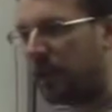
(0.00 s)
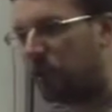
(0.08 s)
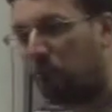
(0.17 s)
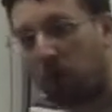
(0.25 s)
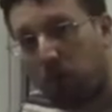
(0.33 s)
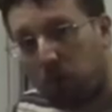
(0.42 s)
now
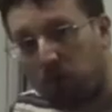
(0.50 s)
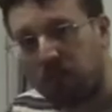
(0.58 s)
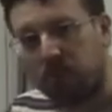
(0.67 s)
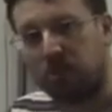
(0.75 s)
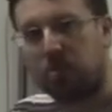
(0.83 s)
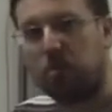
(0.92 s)
what I
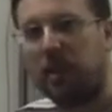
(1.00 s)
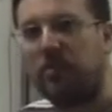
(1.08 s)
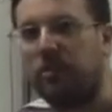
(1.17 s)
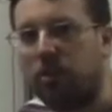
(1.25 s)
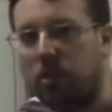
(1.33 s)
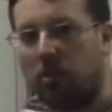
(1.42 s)
want to explain
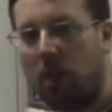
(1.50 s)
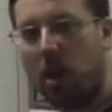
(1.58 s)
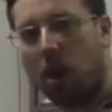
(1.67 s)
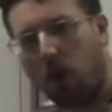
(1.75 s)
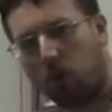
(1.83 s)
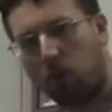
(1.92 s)
to you
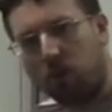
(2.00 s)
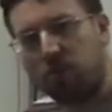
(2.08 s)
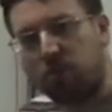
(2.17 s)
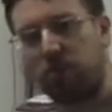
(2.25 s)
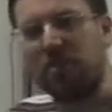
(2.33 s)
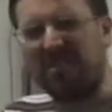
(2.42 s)
are what
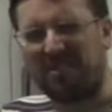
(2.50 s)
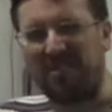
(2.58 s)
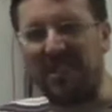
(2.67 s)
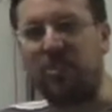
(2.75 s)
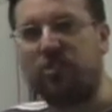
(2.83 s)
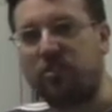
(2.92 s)
some of the
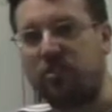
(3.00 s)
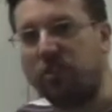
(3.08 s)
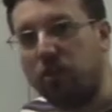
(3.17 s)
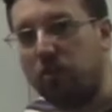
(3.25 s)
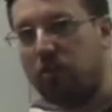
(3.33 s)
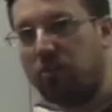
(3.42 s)
features that
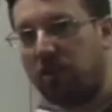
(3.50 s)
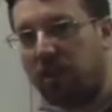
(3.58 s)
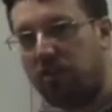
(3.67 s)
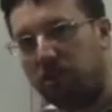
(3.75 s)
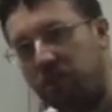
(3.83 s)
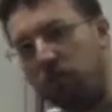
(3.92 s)
you
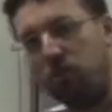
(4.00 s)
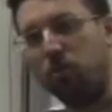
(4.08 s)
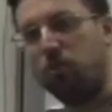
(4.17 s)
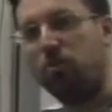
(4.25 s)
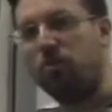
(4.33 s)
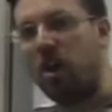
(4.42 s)
see when you
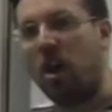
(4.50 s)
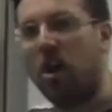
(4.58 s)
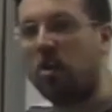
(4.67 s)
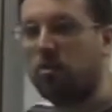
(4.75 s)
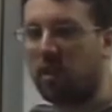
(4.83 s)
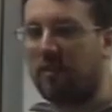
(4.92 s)
use
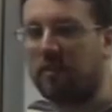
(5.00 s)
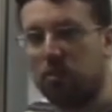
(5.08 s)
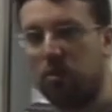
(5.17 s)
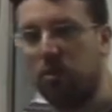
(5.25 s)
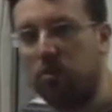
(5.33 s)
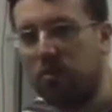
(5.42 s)
a
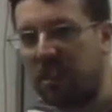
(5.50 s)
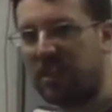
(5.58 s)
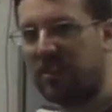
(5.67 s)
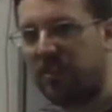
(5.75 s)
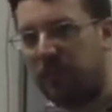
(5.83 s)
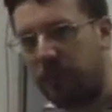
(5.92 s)
graphical user
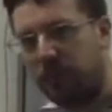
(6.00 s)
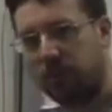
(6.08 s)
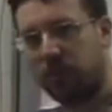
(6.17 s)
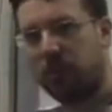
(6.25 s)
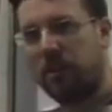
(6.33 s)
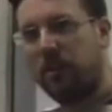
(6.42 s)
interface.